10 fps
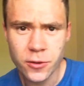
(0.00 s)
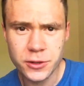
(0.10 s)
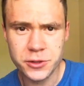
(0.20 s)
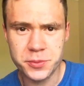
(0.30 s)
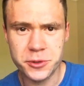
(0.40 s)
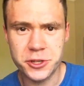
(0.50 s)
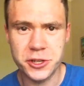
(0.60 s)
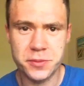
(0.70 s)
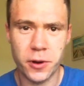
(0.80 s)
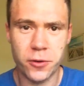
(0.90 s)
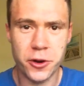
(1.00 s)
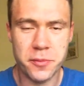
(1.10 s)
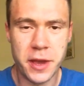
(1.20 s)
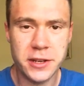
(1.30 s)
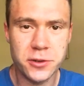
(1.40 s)
which was produced by
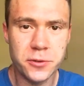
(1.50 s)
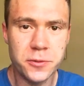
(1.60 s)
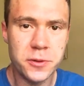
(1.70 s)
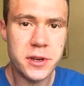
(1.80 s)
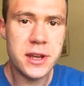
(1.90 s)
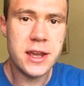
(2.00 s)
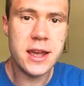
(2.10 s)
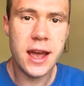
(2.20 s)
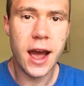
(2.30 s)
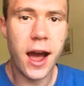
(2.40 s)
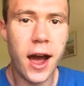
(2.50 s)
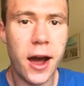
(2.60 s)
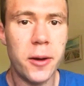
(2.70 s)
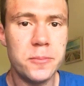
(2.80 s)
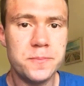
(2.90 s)
Rudimental.
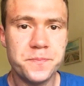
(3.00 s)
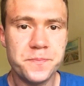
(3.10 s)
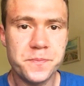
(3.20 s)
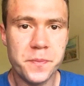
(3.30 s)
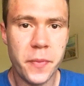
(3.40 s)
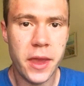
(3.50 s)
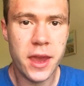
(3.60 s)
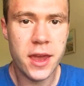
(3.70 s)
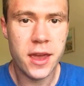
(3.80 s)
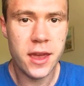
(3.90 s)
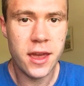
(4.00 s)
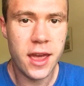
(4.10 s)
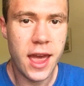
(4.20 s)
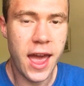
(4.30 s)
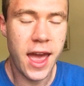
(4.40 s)

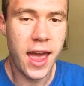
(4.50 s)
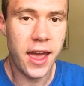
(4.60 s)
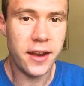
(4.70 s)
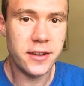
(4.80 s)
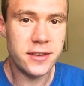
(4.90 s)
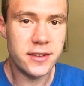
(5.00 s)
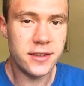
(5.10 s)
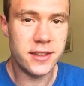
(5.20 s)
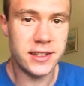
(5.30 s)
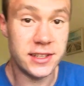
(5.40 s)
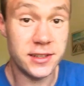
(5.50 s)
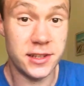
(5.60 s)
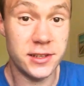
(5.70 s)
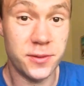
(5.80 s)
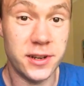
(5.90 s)
And
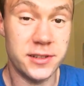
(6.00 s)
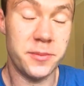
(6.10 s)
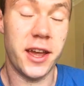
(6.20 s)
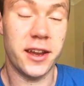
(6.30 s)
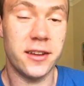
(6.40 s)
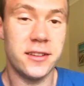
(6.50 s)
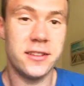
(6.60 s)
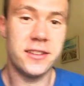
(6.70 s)
this one is a banger.